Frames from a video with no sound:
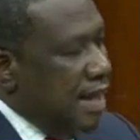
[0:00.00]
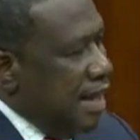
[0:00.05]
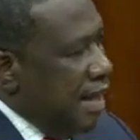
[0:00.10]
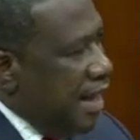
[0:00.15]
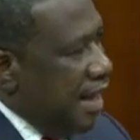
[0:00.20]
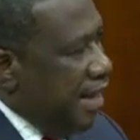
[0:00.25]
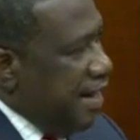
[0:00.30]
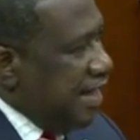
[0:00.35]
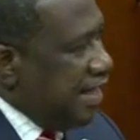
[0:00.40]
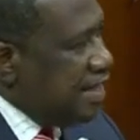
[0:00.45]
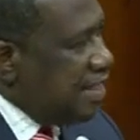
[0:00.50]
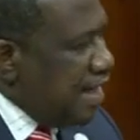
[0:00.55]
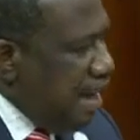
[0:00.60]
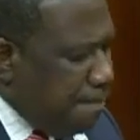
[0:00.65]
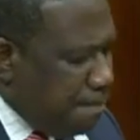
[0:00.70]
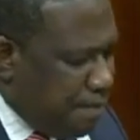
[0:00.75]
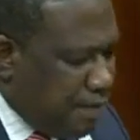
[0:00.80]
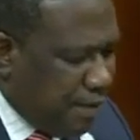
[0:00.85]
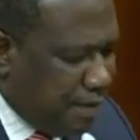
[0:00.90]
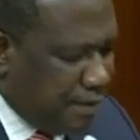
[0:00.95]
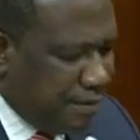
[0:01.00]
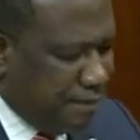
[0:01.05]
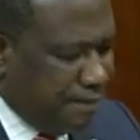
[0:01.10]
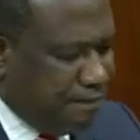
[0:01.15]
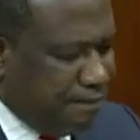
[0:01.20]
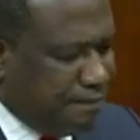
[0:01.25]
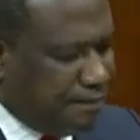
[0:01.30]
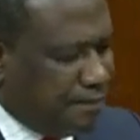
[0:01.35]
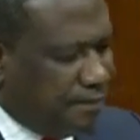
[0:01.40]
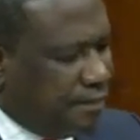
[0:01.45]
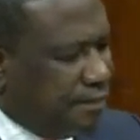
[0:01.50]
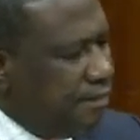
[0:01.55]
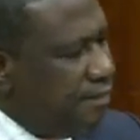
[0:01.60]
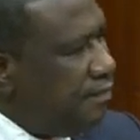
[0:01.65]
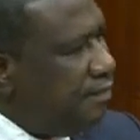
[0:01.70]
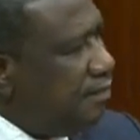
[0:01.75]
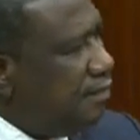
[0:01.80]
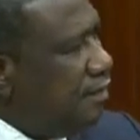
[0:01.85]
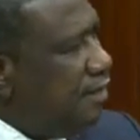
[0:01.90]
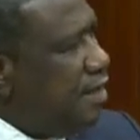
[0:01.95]
An example
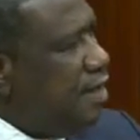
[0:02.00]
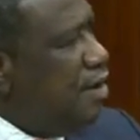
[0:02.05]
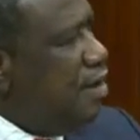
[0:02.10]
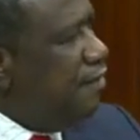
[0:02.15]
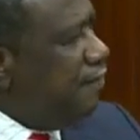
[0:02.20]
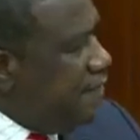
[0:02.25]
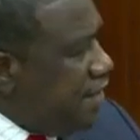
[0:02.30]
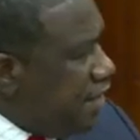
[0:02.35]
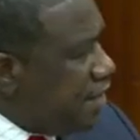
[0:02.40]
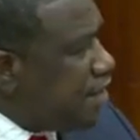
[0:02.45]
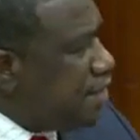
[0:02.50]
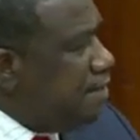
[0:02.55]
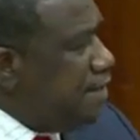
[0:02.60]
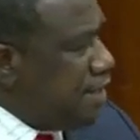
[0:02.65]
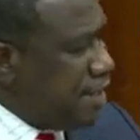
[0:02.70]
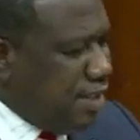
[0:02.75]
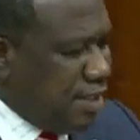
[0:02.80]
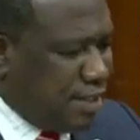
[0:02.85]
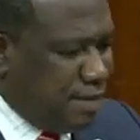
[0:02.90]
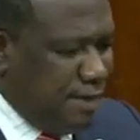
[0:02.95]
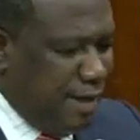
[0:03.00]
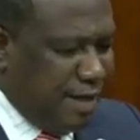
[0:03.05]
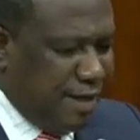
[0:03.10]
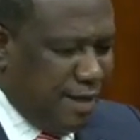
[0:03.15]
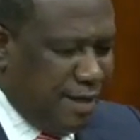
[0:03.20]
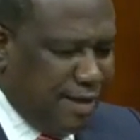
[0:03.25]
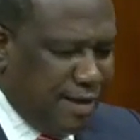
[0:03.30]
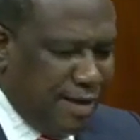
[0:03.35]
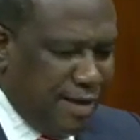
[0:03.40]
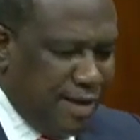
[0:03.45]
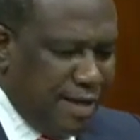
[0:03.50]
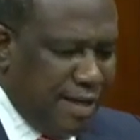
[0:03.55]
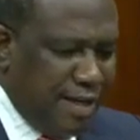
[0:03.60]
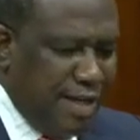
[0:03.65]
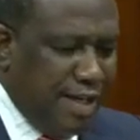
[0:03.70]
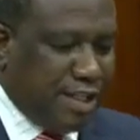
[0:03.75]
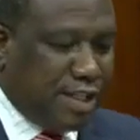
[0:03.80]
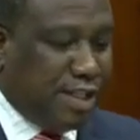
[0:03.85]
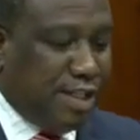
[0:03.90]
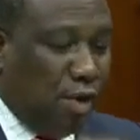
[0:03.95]
of this, Mr. Speaker,
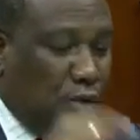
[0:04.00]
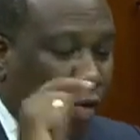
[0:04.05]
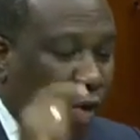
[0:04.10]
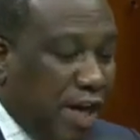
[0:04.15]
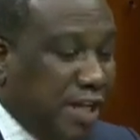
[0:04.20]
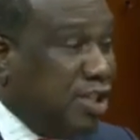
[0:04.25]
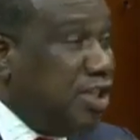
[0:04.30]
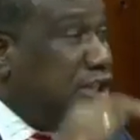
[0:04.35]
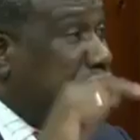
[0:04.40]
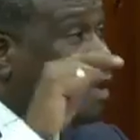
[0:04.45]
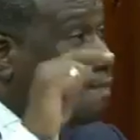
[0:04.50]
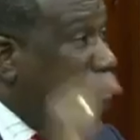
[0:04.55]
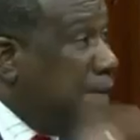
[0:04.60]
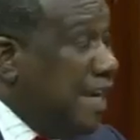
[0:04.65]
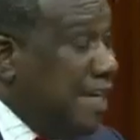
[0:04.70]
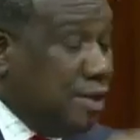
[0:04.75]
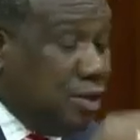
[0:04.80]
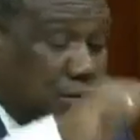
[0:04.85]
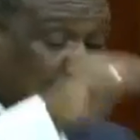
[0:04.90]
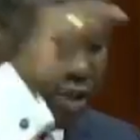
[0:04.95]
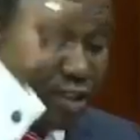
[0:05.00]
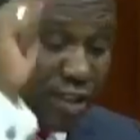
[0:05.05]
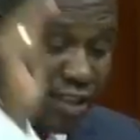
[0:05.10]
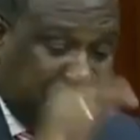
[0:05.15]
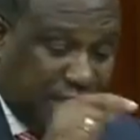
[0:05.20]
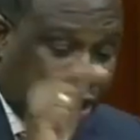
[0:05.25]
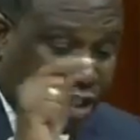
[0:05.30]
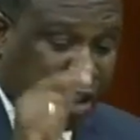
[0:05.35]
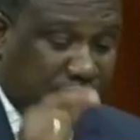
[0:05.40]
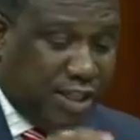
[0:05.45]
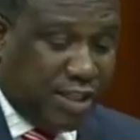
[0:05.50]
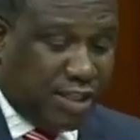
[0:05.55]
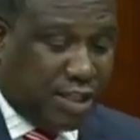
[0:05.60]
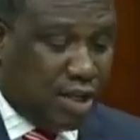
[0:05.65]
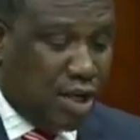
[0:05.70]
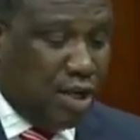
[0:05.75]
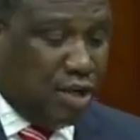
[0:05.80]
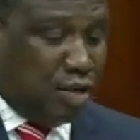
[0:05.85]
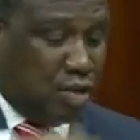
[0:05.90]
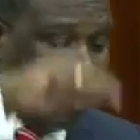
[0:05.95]
is the wages paid to teachers
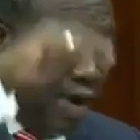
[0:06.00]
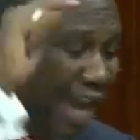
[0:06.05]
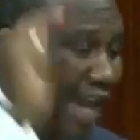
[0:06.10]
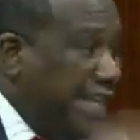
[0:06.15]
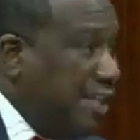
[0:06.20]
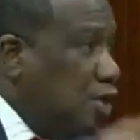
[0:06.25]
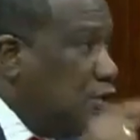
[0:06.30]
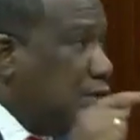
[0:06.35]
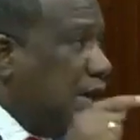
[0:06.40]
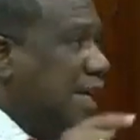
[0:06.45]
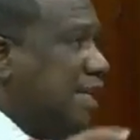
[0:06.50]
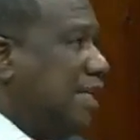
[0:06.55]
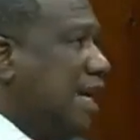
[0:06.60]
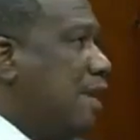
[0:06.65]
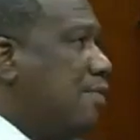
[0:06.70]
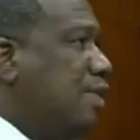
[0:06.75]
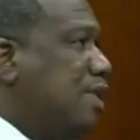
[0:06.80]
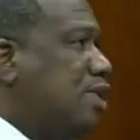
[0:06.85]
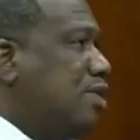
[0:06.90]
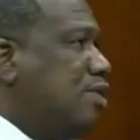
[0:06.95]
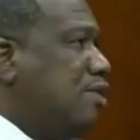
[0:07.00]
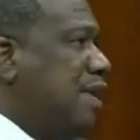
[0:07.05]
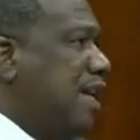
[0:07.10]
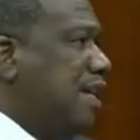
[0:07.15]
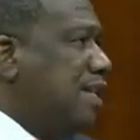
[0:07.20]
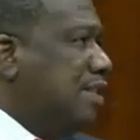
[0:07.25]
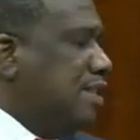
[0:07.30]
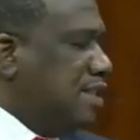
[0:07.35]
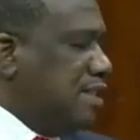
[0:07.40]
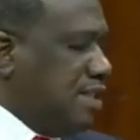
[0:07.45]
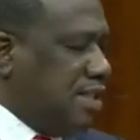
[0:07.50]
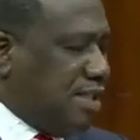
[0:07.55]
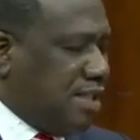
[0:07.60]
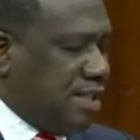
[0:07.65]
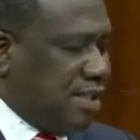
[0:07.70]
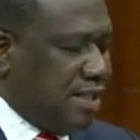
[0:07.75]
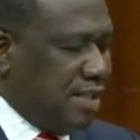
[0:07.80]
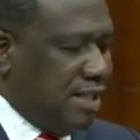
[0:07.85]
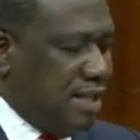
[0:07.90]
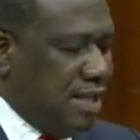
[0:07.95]
to educate our students.